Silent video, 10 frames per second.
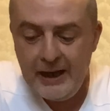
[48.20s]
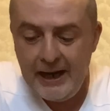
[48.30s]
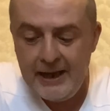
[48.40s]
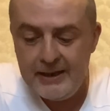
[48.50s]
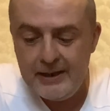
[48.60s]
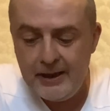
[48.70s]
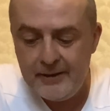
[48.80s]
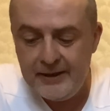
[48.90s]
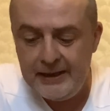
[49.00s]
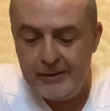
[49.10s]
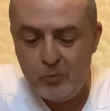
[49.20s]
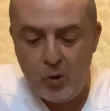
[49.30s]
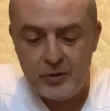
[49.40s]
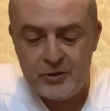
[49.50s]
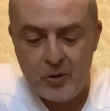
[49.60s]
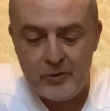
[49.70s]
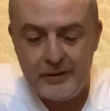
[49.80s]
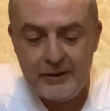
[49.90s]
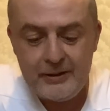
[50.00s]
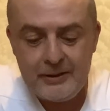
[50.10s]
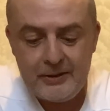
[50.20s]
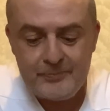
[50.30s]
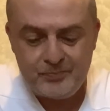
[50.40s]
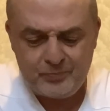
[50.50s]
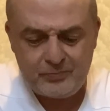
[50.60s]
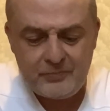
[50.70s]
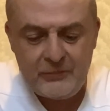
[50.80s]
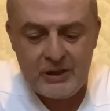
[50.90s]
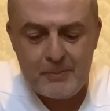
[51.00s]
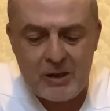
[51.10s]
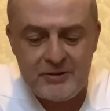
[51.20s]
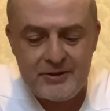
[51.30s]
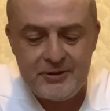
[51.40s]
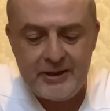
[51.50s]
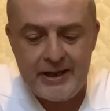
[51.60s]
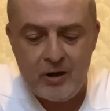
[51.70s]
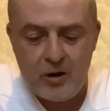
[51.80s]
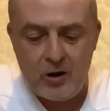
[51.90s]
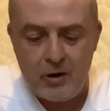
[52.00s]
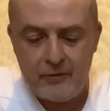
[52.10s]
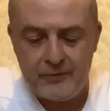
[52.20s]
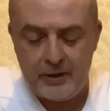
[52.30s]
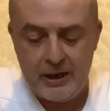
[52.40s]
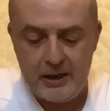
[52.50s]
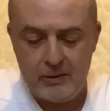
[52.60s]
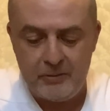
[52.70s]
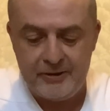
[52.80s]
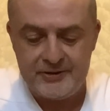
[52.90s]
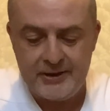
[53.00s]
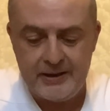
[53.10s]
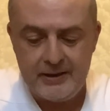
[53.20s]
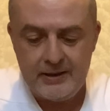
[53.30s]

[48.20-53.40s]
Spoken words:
in the war-torn mountain state of, Kafiristan.